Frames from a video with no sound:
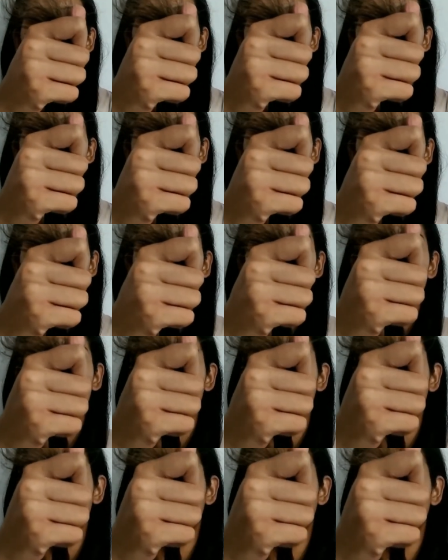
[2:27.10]

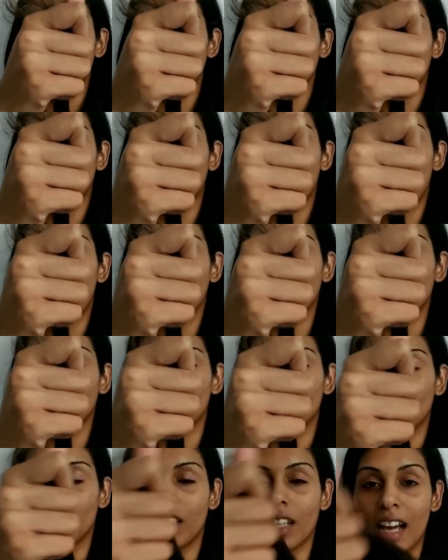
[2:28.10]
bleach color
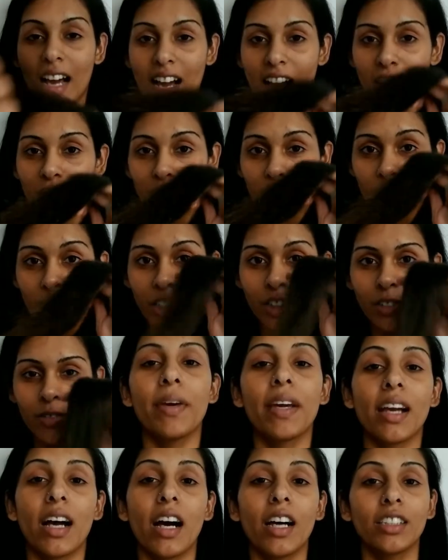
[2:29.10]
left.
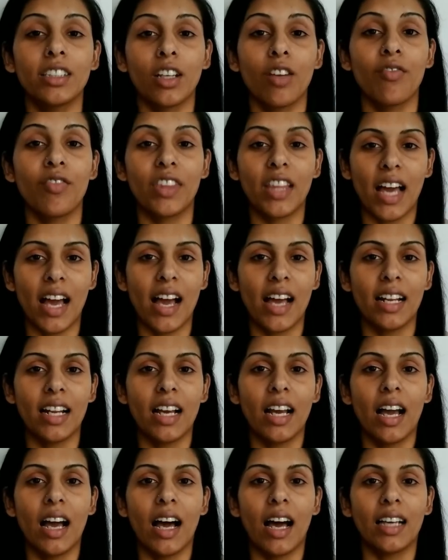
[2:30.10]
Because of that,
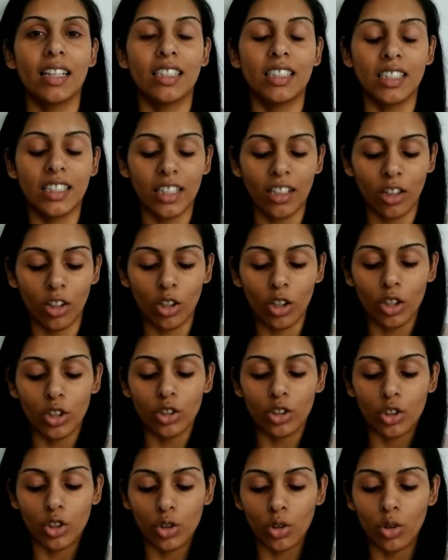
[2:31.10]
I still
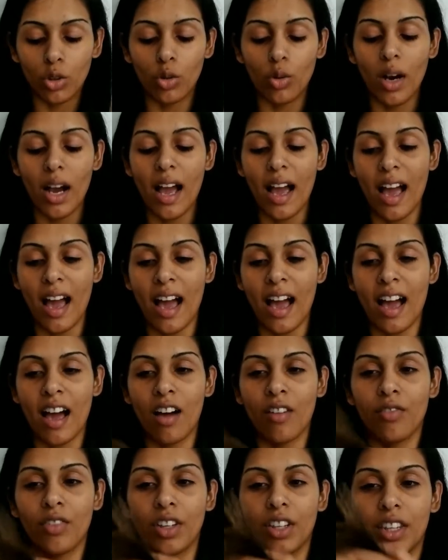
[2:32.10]
do
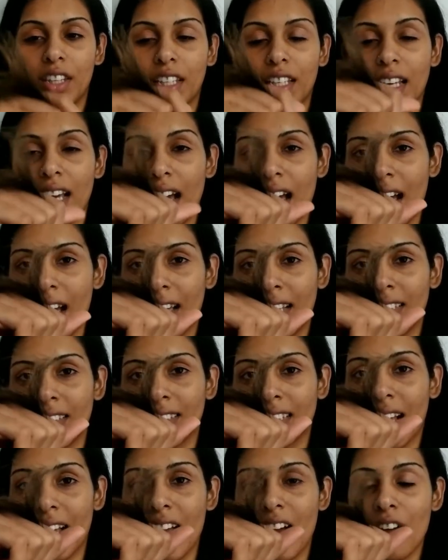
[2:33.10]
have the ends.
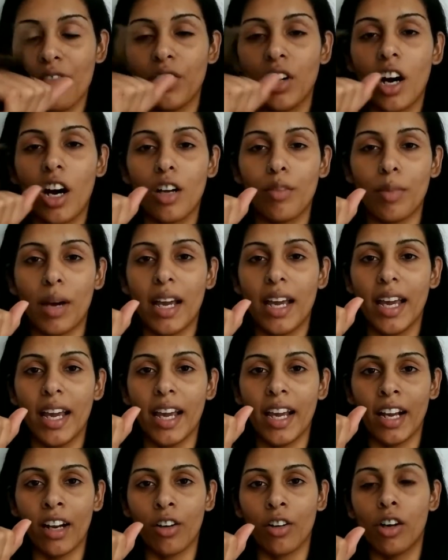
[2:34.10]
I have cut my
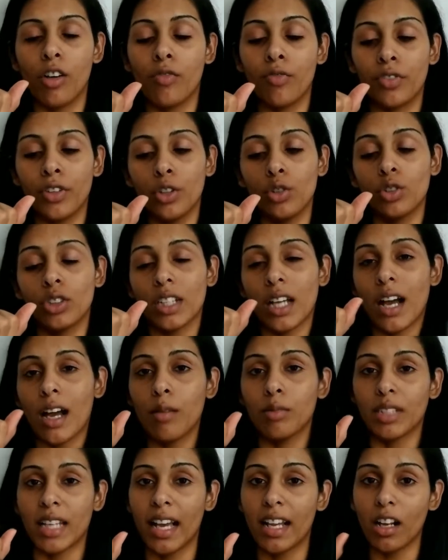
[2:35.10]
hair a few
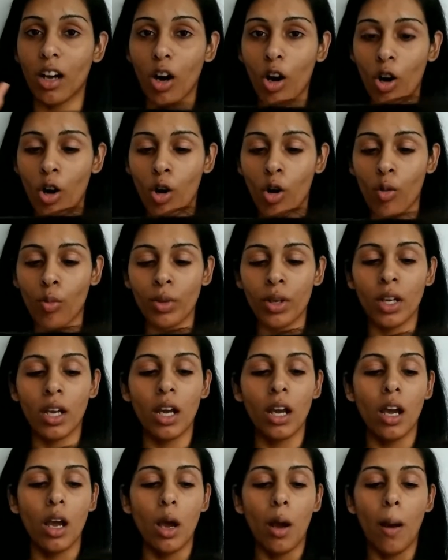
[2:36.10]
times at home,
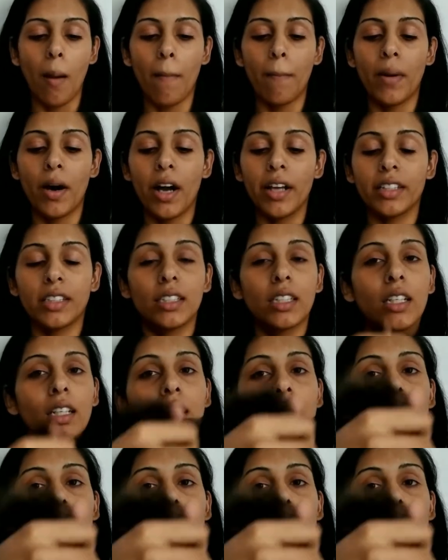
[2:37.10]
but